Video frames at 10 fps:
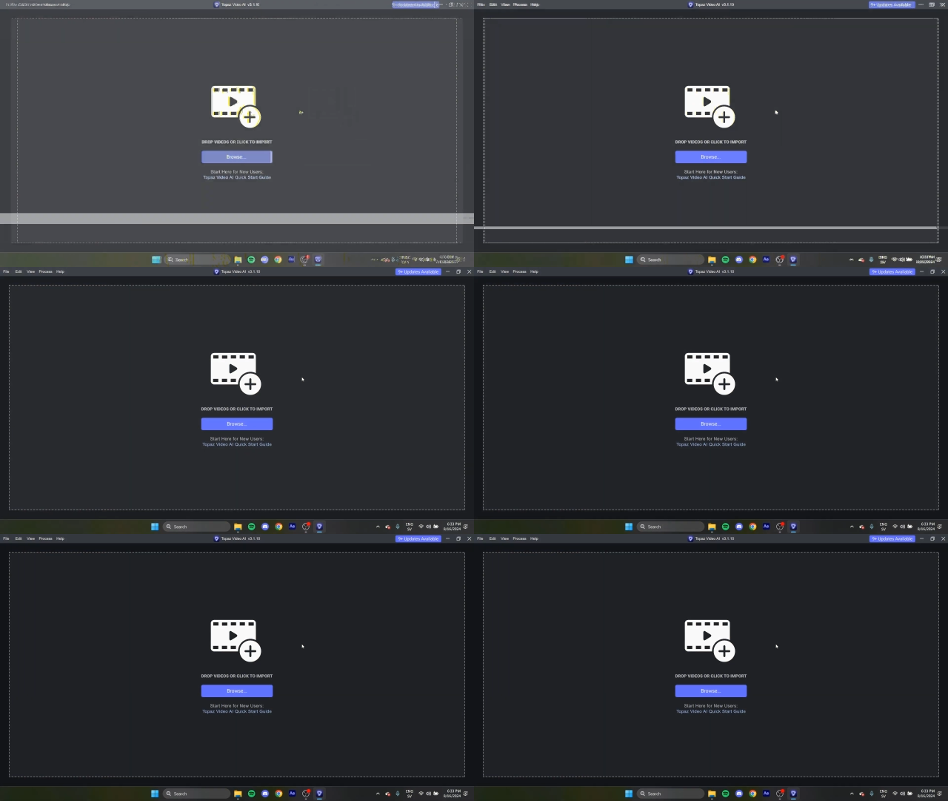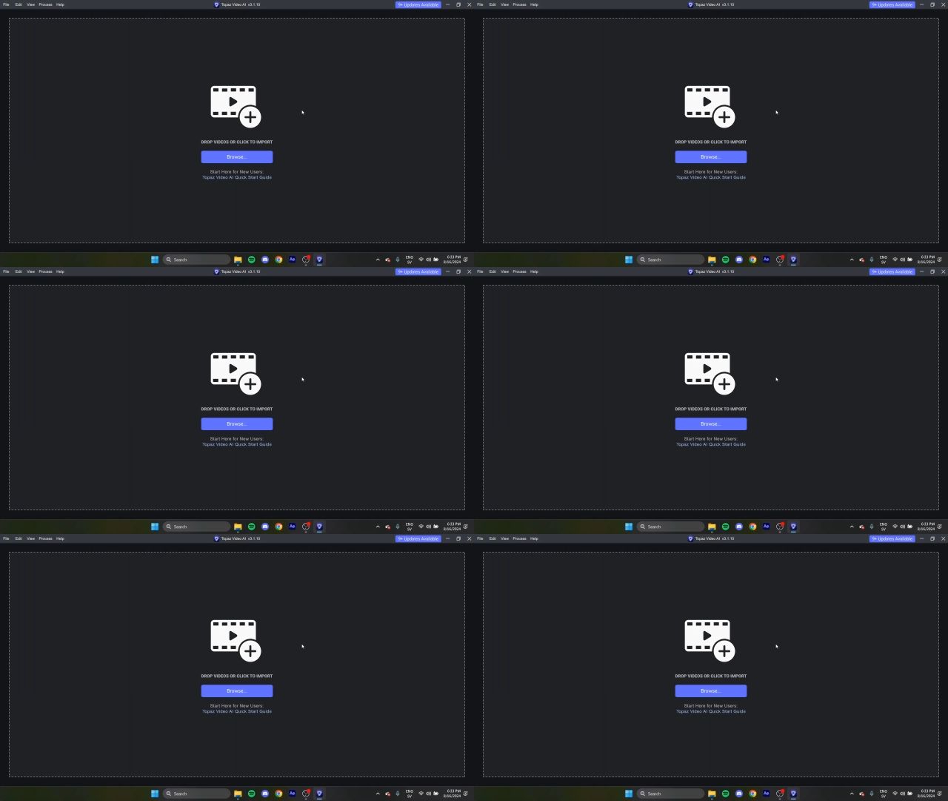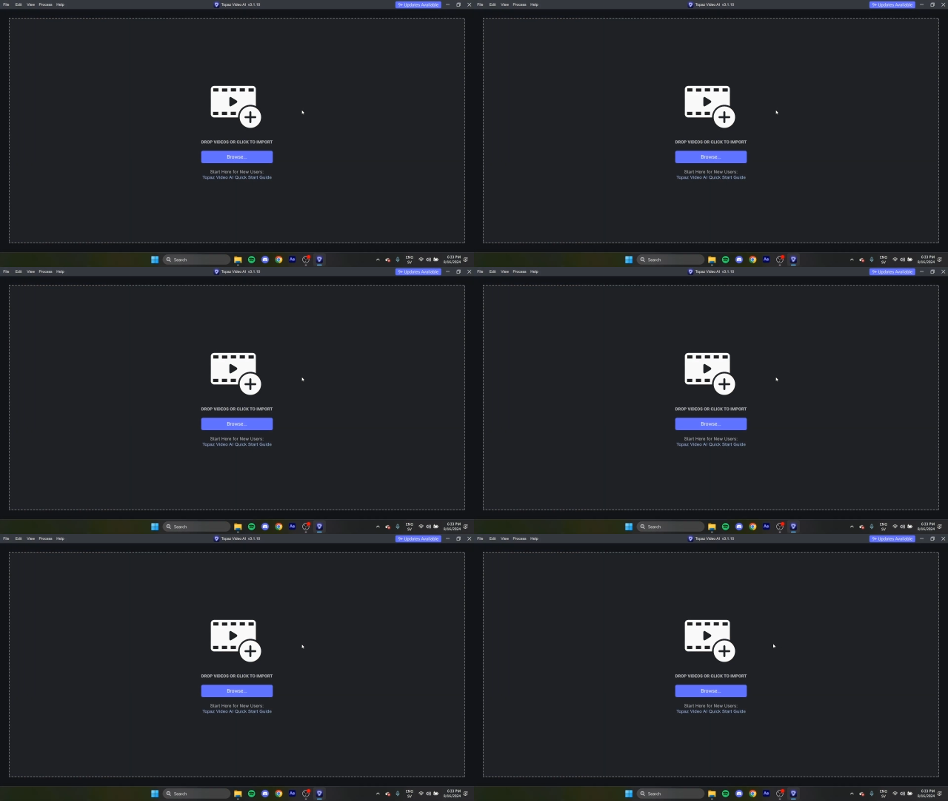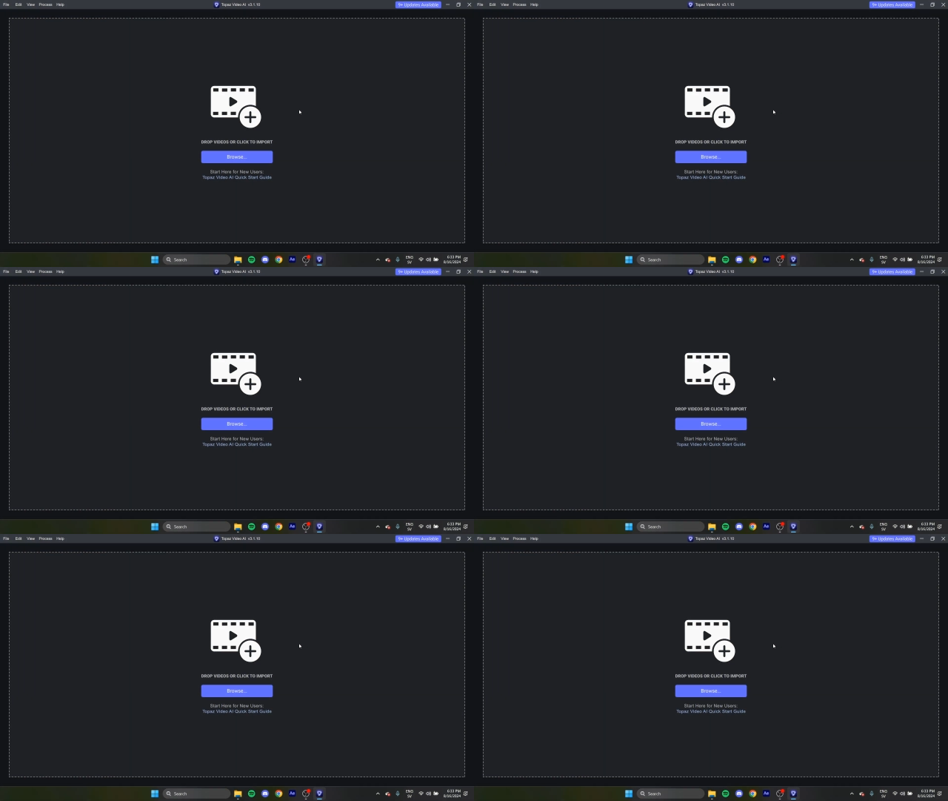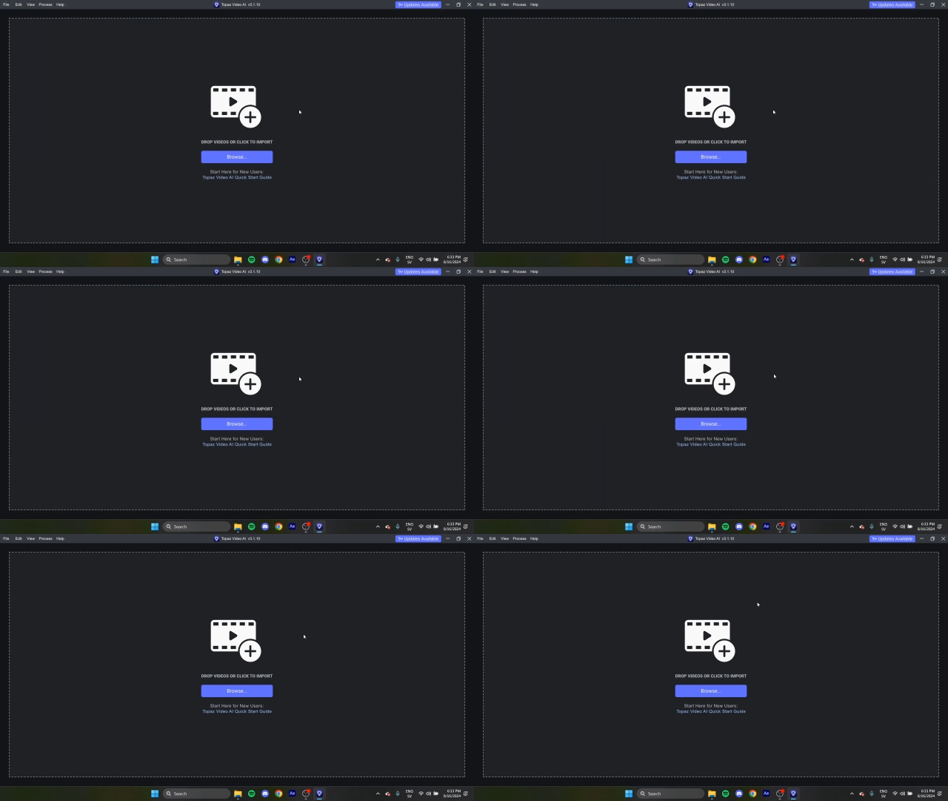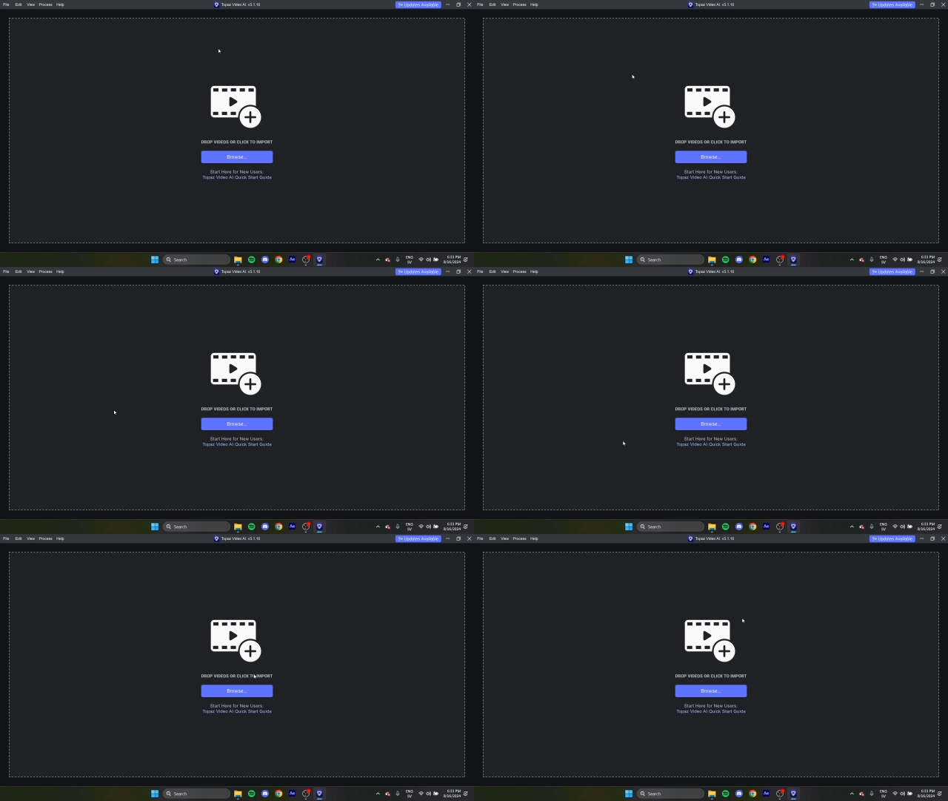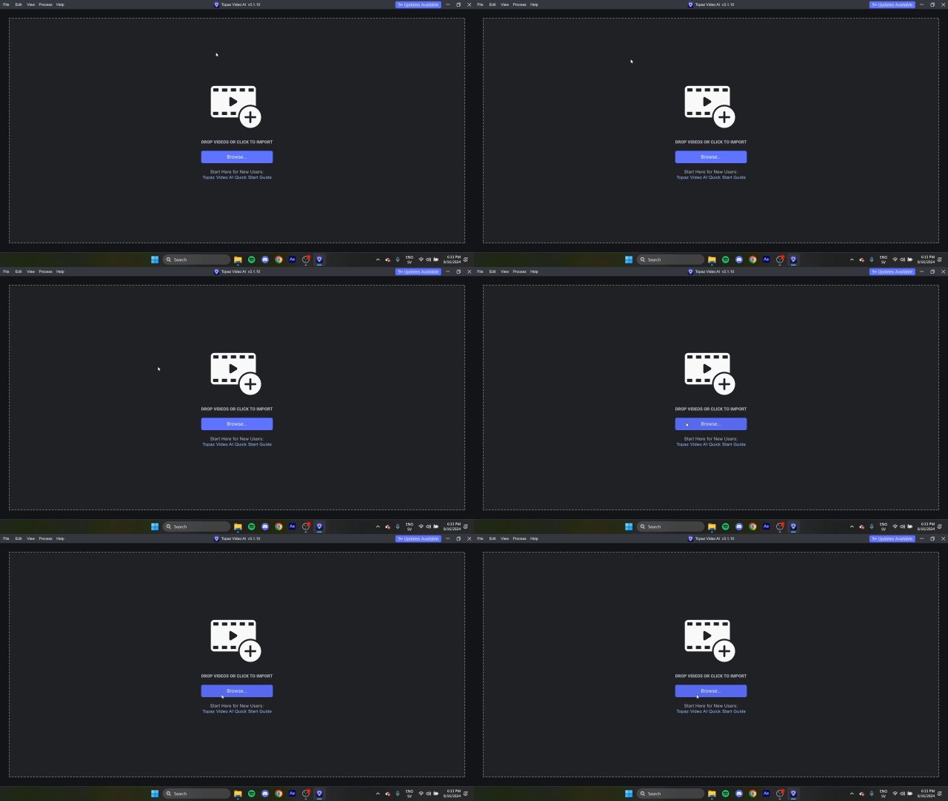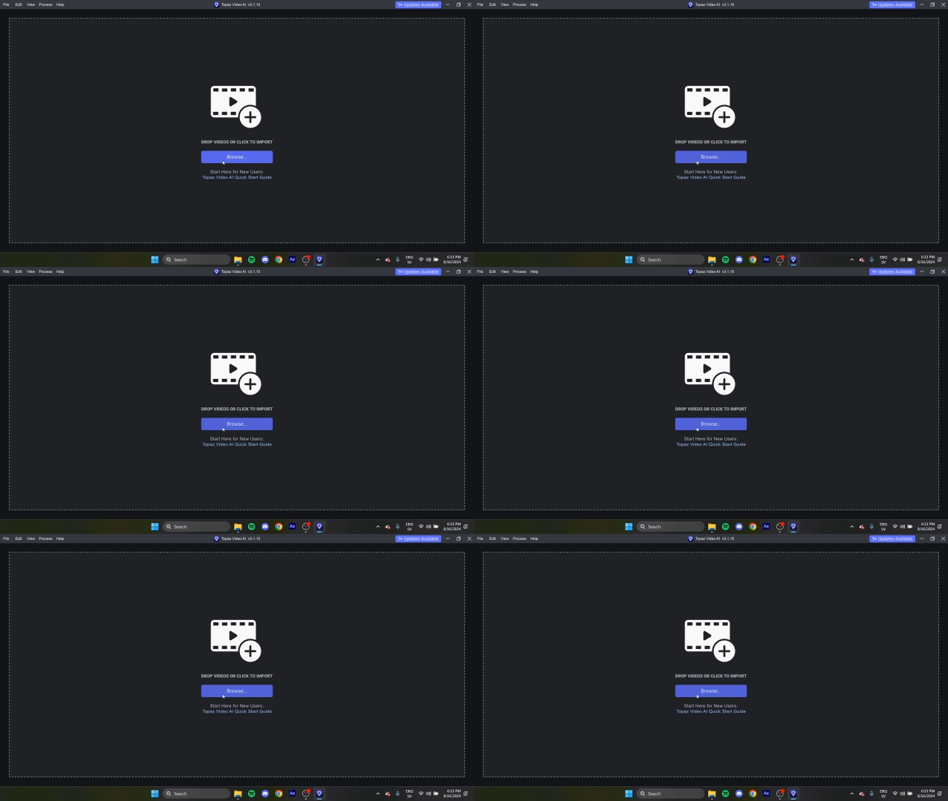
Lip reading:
(no speaker visible)